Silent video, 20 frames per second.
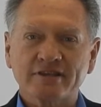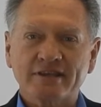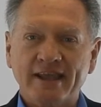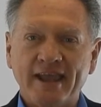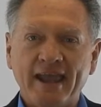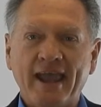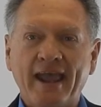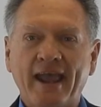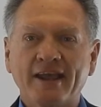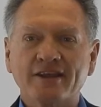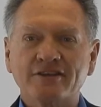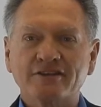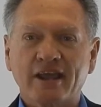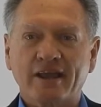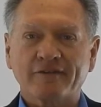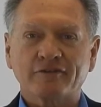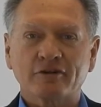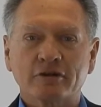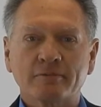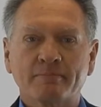in cash
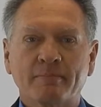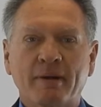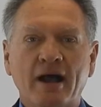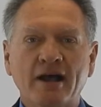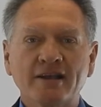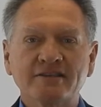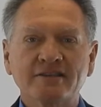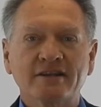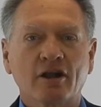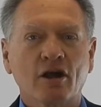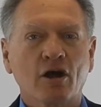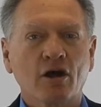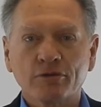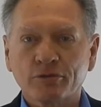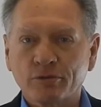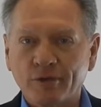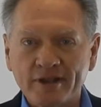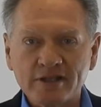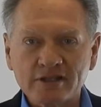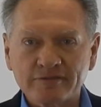after depositing all
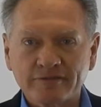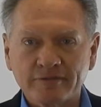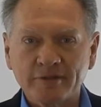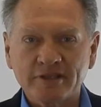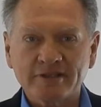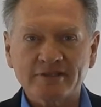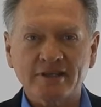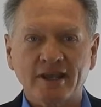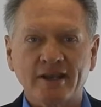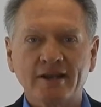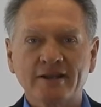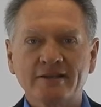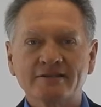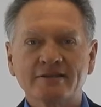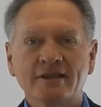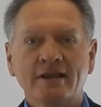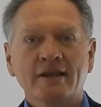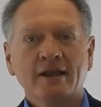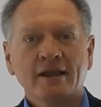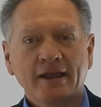the rents from the
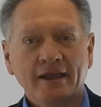tenants